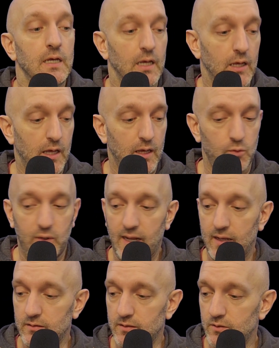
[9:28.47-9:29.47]
we
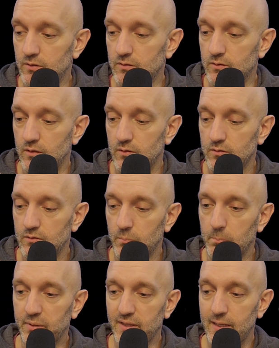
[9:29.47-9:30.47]
had a little
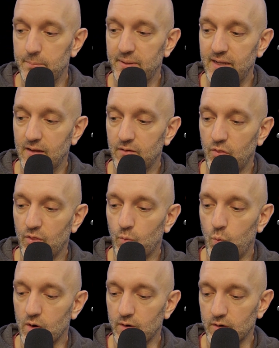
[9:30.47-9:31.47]
blip in the
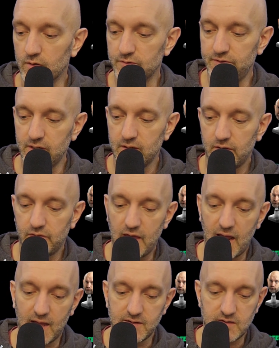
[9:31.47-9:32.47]
world
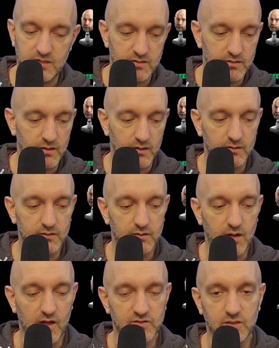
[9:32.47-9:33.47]
that
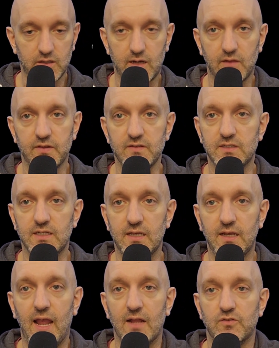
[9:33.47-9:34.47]
caused a lot of things to get
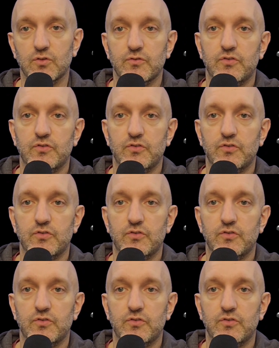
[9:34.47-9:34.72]
canceled.